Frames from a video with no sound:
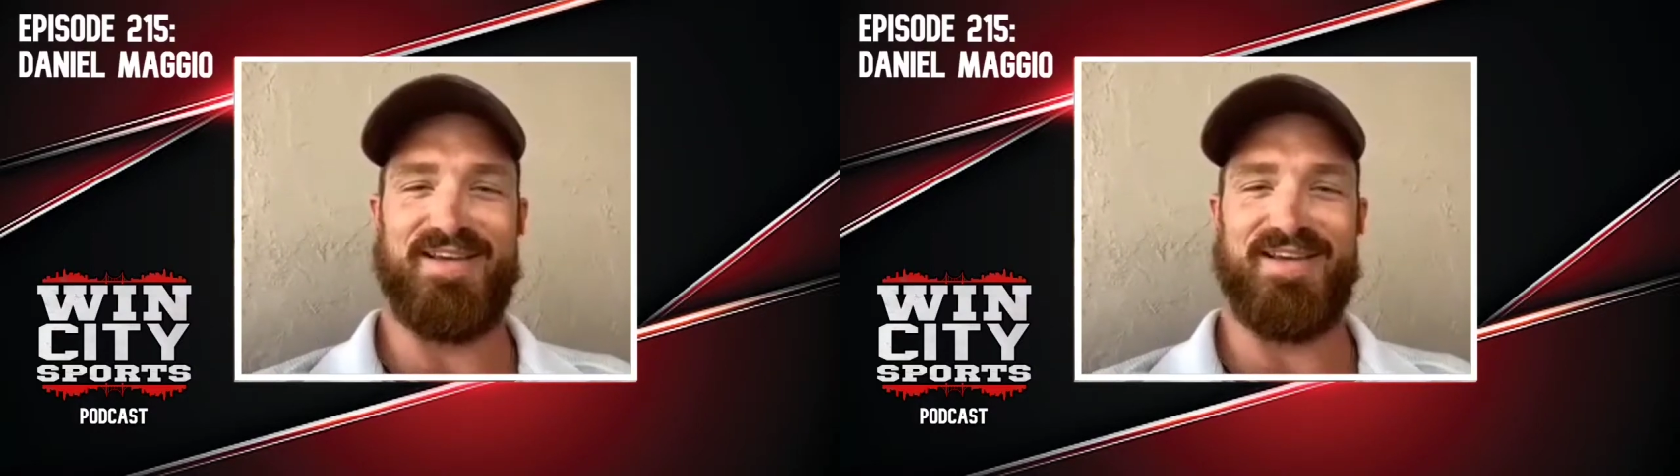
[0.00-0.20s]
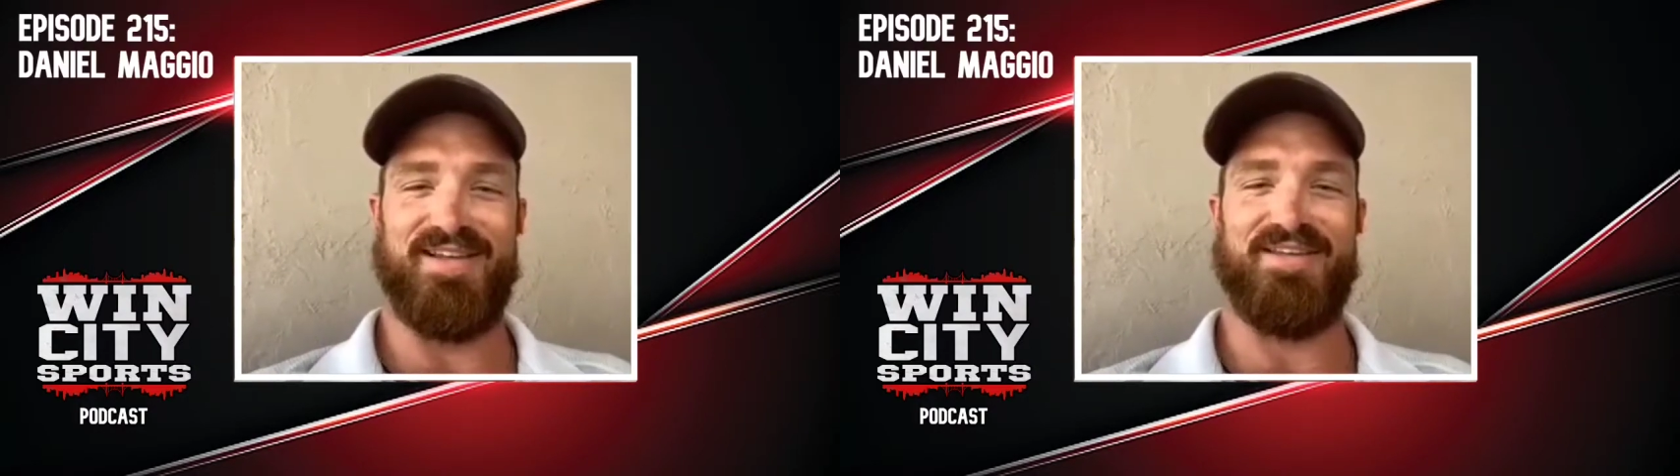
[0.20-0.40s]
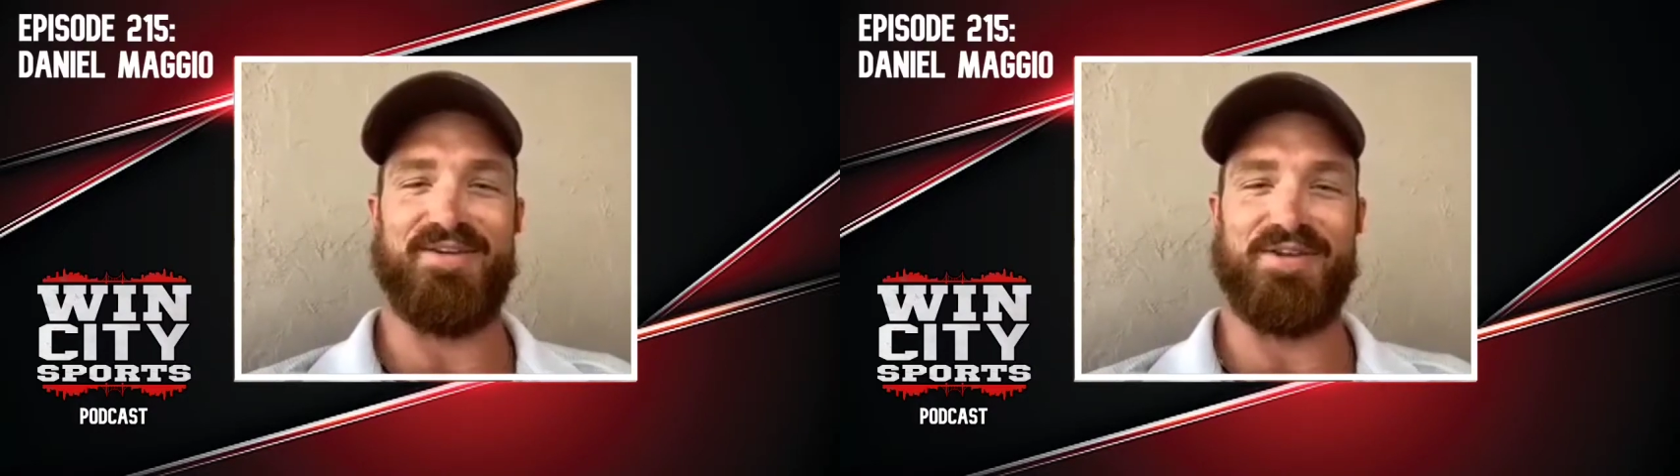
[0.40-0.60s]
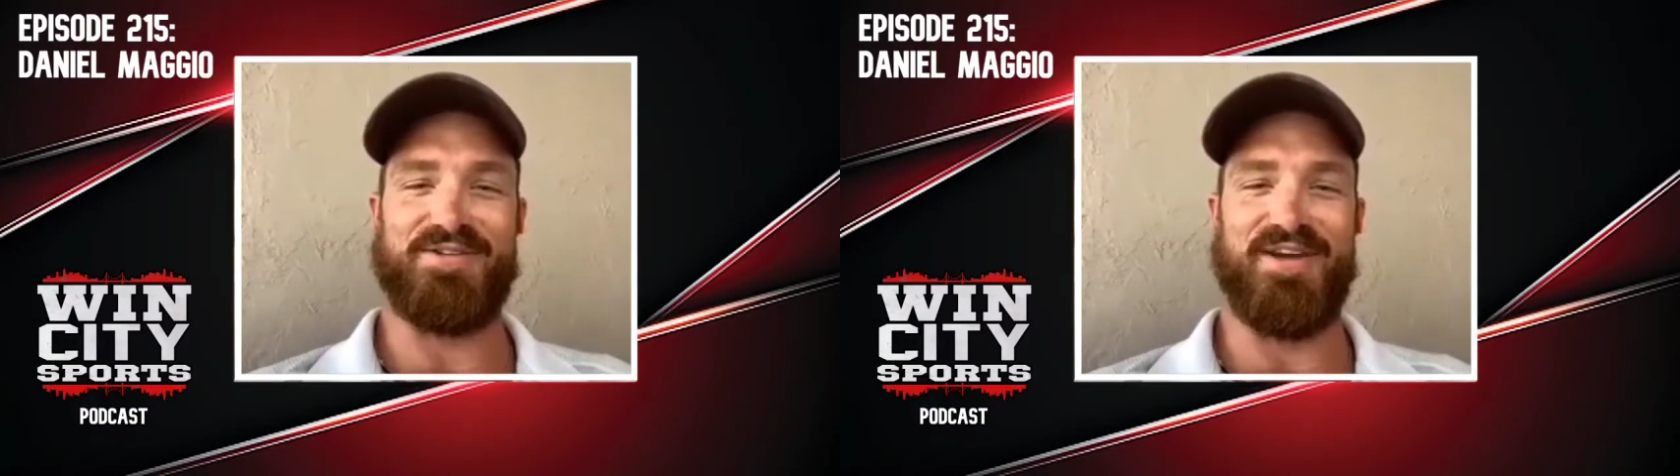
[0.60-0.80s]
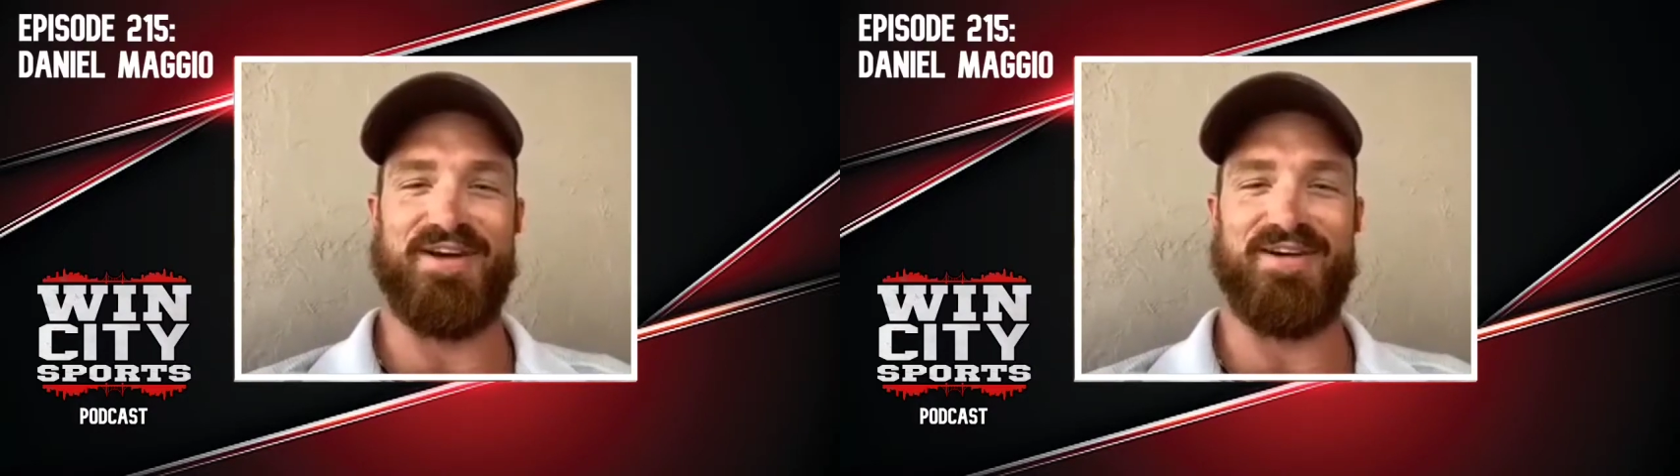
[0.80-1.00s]
in the
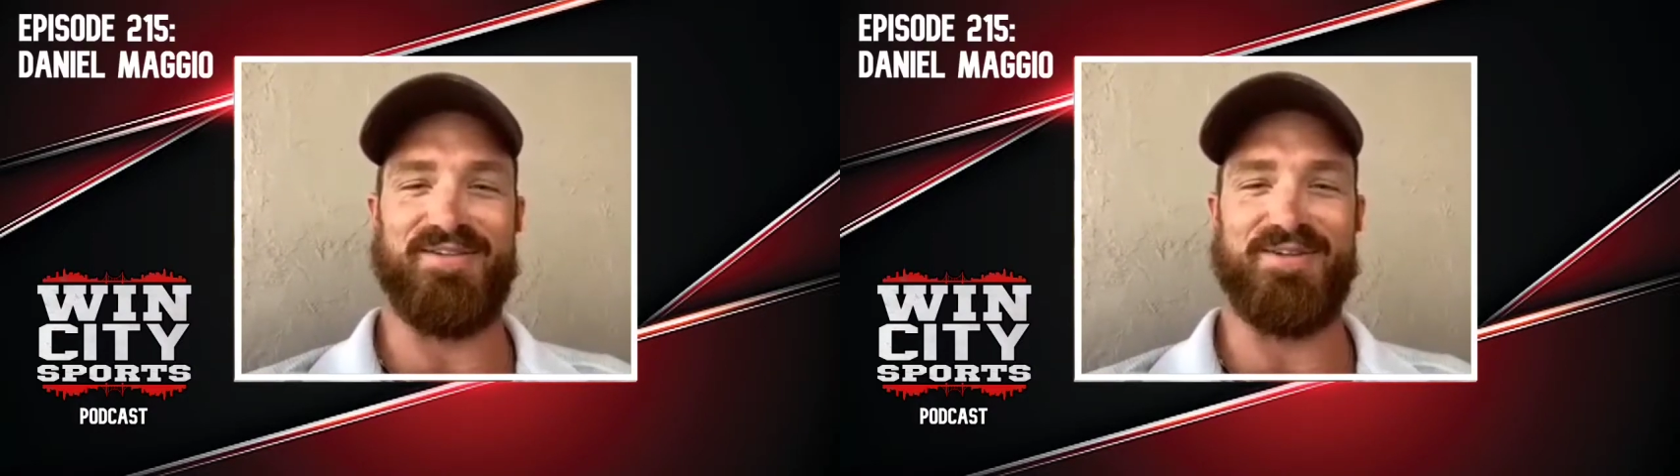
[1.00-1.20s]
OHL,